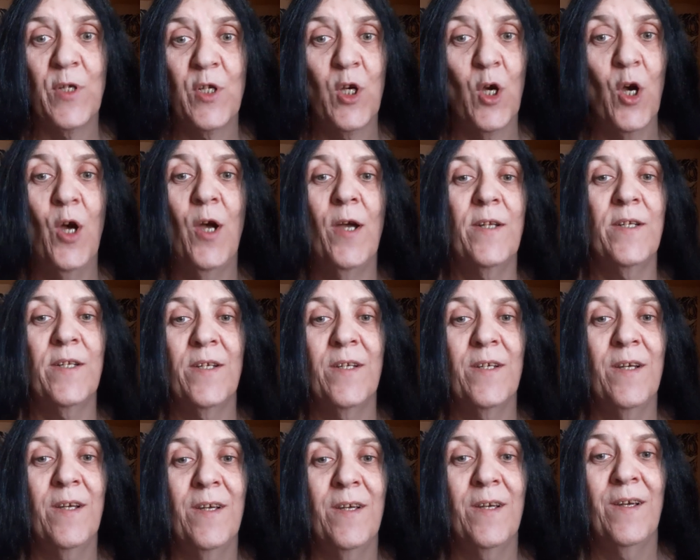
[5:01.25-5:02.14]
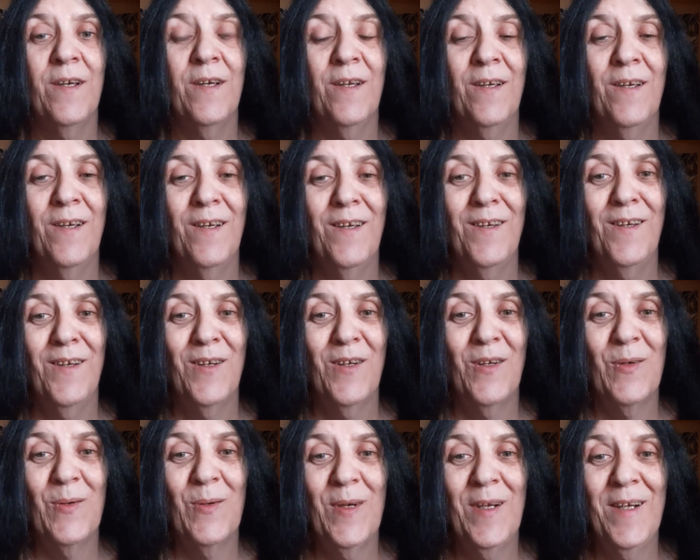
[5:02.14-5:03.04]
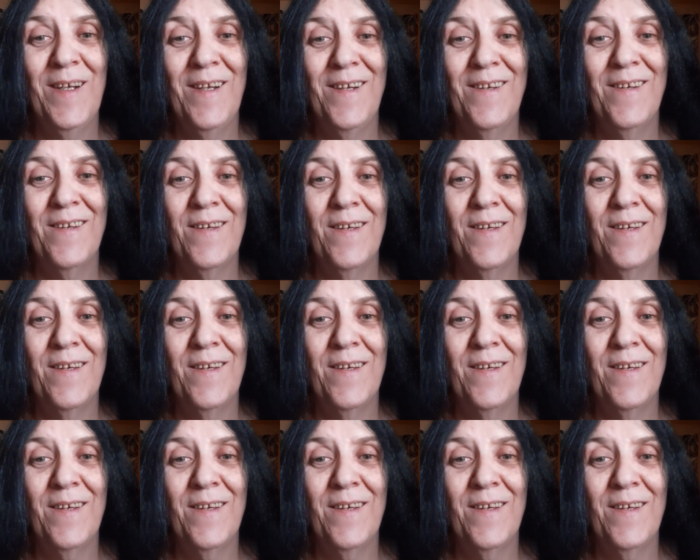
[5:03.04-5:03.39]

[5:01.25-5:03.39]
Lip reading: taught, right?